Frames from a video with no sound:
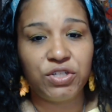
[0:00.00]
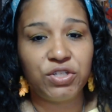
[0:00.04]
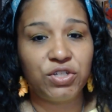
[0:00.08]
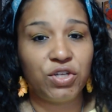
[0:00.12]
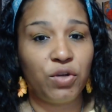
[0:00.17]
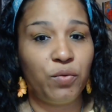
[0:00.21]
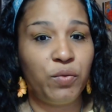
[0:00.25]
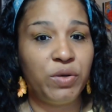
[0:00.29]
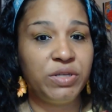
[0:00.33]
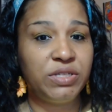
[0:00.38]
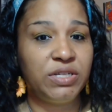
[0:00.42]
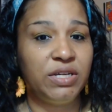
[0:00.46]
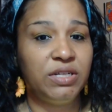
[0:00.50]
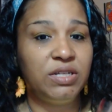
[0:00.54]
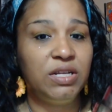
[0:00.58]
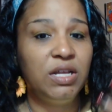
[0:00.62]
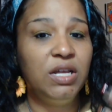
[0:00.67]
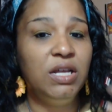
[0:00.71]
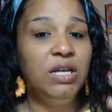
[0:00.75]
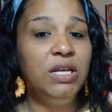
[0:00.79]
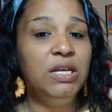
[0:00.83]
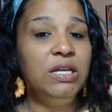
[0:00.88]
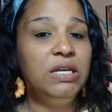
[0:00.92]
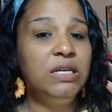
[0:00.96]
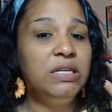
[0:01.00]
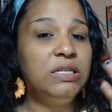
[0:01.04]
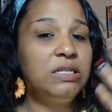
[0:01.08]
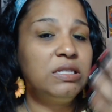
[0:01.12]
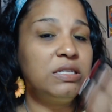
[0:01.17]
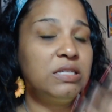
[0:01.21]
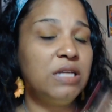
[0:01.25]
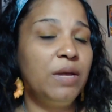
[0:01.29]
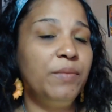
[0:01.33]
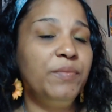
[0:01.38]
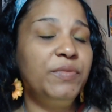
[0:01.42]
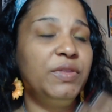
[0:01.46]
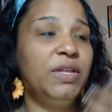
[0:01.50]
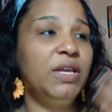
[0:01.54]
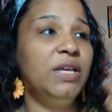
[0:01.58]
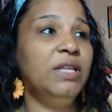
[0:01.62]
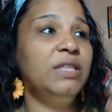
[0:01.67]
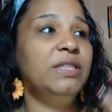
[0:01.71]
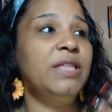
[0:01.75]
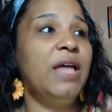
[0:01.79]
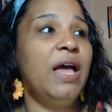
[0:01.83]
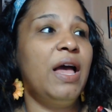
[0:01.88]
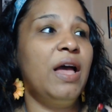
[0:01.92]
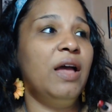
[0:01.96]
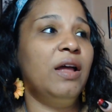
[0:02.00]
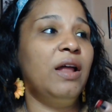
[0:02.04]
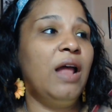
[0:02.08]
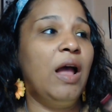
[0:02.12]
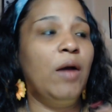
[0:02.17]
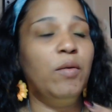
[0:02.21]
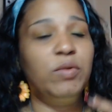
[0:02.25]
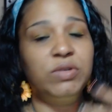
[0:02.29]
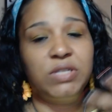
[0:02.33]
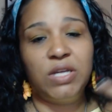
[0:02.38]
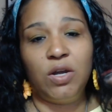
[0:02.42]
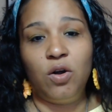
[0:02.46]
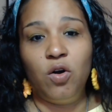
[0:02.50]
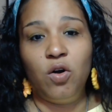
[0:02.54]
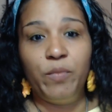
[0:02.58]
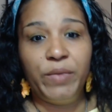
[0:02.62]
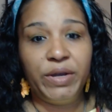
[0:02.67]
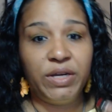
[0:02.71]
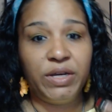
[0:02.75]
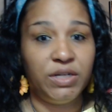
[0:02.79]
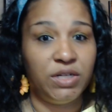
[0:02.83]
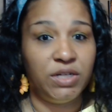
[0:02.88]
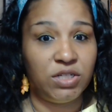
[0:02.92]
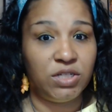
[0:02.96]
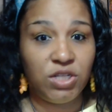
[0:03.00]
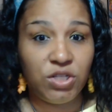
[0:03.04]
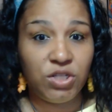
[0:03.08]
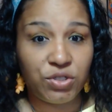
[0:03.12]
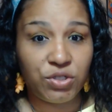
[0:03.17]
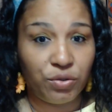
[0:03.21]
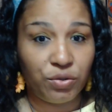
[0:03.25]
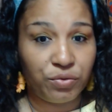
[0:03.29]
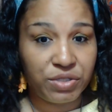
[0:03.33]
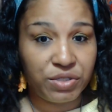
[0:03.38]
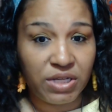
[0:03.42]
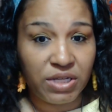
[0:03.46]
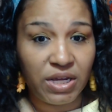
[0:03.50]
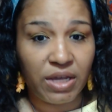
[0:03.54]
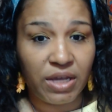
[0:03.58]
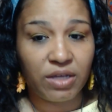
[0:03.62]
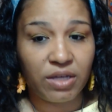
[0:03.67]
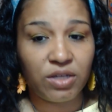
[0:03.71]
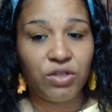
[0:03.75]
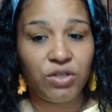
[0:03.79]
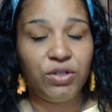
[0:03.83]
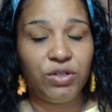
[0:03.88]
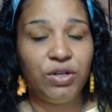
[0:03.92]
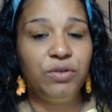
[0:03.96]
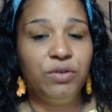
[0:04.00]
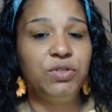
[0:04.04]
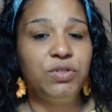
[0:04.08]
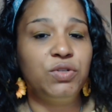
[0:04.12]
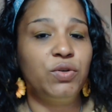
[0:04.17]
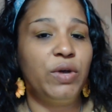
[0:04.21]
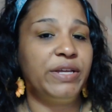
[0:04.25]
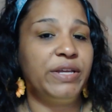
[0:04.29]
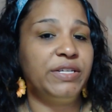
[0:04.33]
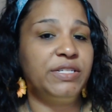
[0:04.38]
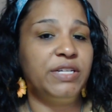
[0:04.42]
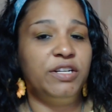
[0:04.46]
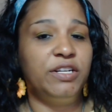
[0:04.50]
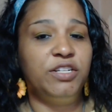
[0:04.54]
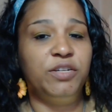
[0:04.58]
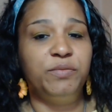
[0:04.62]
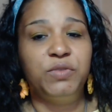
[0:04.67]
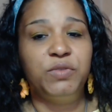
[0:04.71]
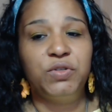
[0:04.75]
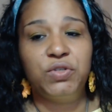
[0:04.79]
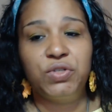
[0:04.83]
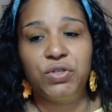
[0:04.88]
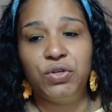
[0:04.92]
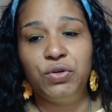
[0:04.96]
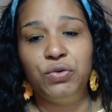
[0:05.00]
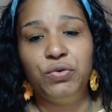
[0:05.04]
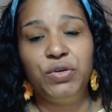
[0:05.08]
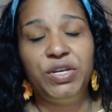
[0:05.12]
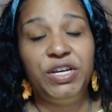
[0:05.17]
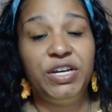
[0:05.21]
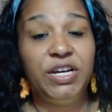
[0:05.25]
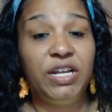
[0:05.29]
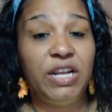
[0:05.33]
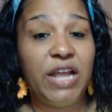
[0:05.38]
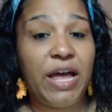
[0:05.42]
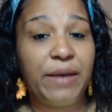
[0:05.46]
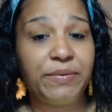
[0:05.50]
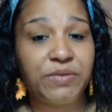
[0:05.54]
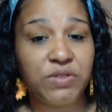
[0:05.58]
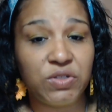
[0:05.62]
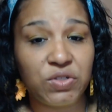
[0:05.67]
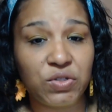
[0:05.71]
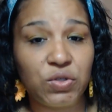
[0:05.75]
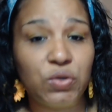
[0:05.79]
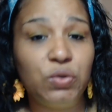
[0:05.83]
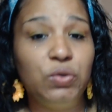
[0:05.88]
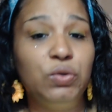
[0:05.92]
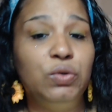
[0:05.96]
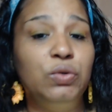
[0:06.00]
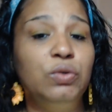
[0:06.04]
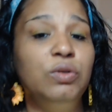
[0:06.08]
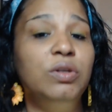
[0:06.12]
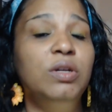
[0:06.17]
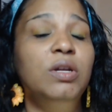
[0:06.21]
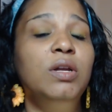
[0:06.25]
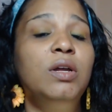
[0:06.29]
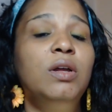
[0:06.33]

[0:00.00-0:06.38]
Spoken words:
So it wasn't something that I was like, oh my goodness, he's so sick, So I sent him to school. He collapsed in school.